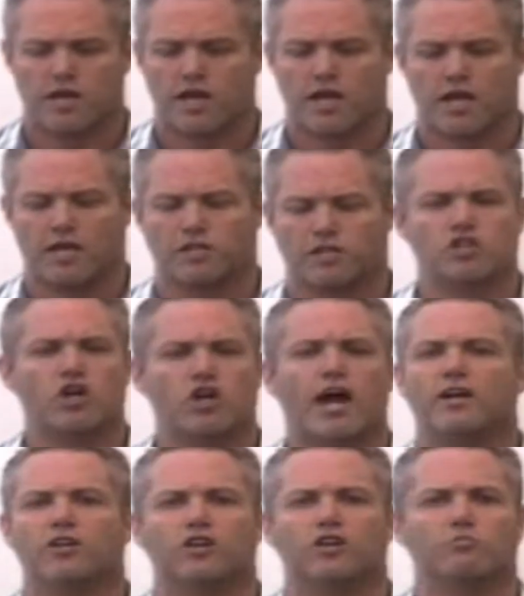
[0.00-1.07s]
a
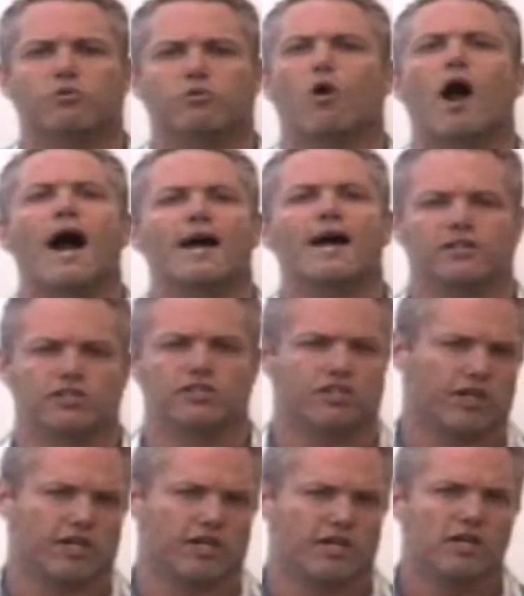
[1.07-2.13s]
childhood
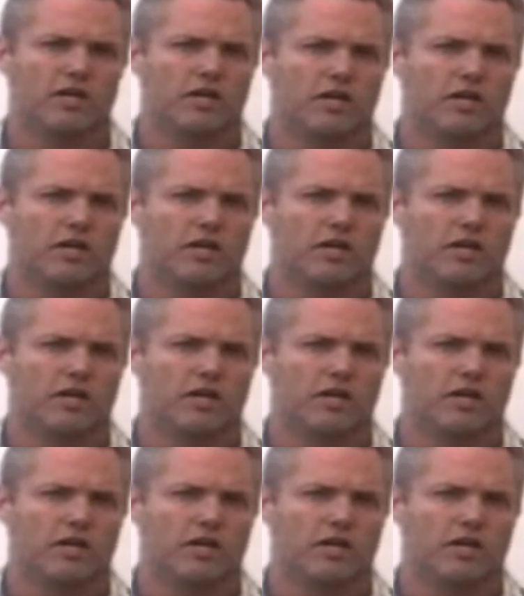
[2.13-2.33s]
prodigy,